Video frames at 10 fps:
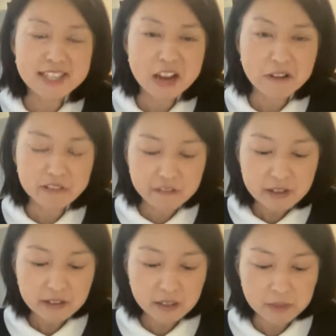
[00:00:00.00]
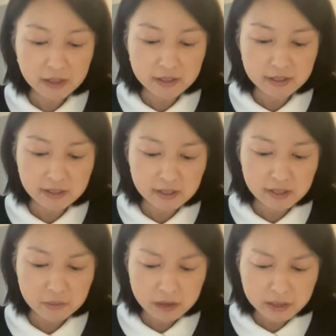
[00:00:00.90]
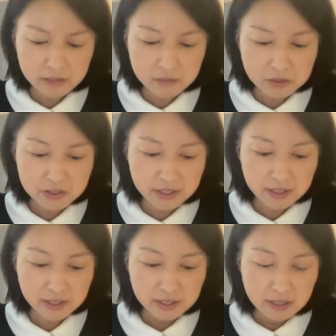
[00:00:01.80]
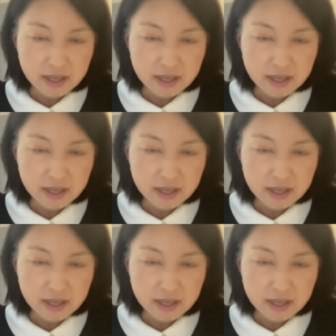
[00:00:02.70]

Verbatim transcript: how I feel about American music